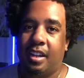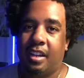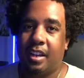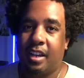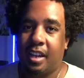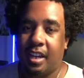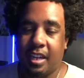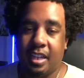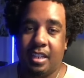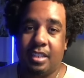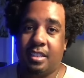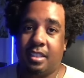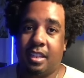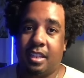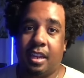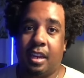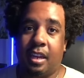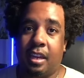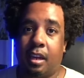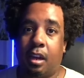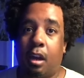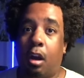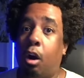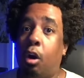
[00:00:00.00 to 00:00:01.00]
He
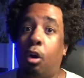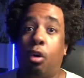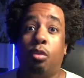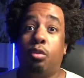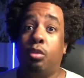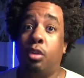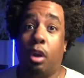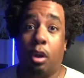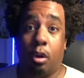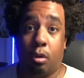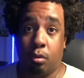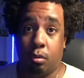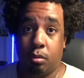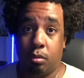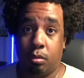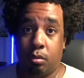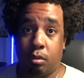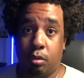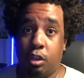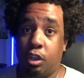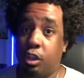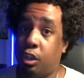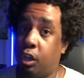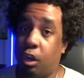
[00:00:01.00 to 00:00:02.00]
said, "Oh no,
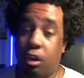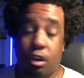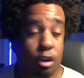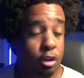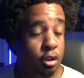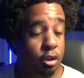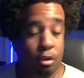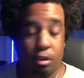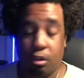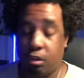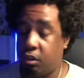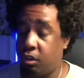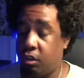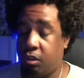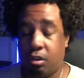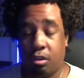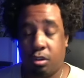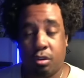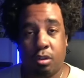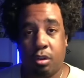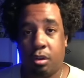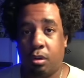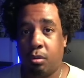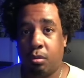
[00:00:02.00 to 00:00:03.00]
no, no, no, no, no, no,
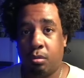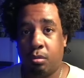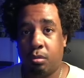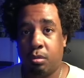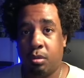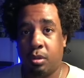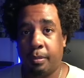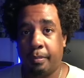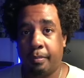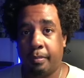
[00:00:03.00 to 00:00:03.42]
no."